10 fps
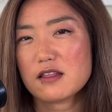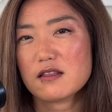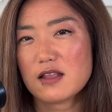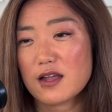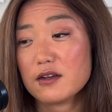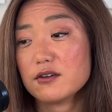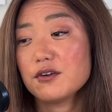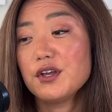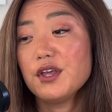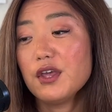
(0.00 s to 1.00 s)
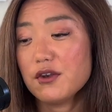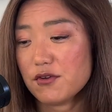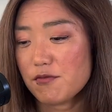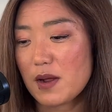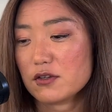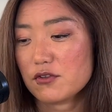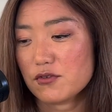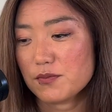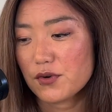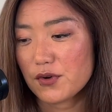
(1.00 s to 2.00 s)
style nurse practitioner
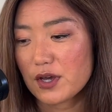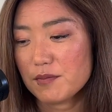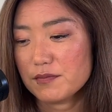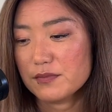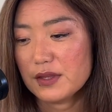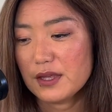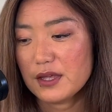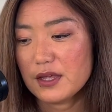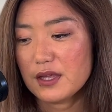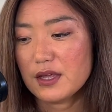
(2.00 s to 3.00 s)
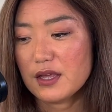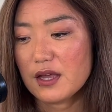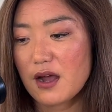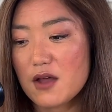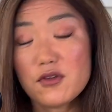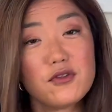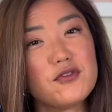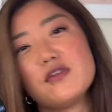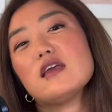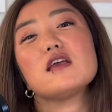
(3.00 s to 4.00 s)
program. Another
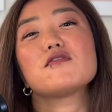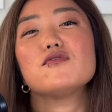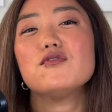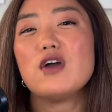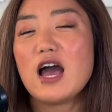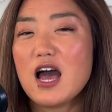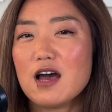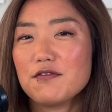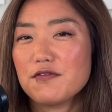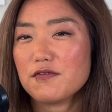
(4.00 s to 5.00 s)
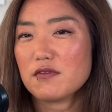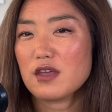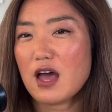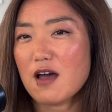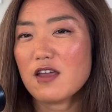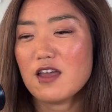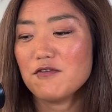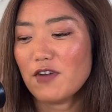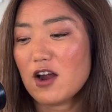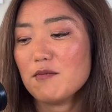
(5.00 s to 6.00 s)
thing is you have an
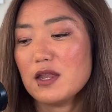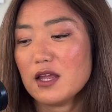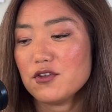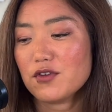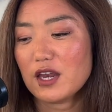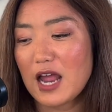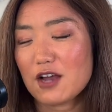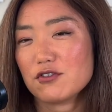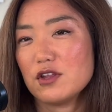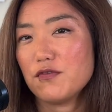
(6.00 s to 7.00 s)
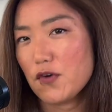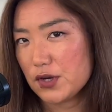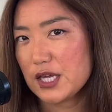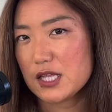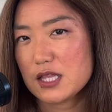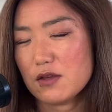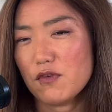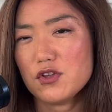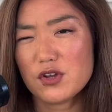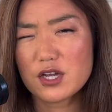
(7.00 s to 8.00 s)
environment that you can actually focus.
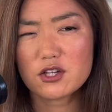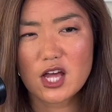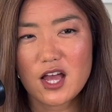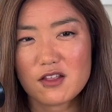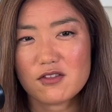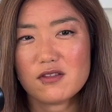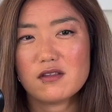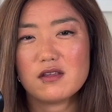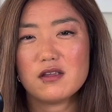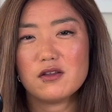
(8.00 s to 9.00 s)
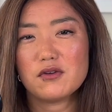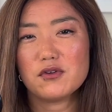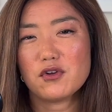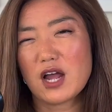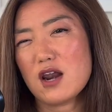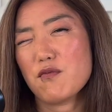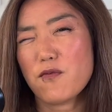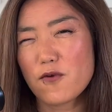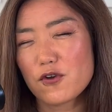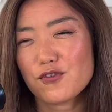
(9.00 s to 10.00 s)
When you're in class, you're kind of
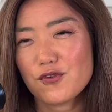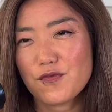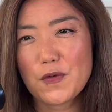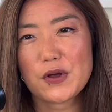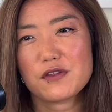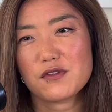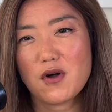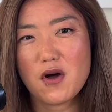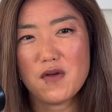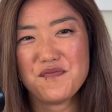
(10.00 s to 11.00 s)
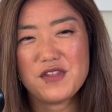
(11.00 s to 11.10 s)
forced to focus on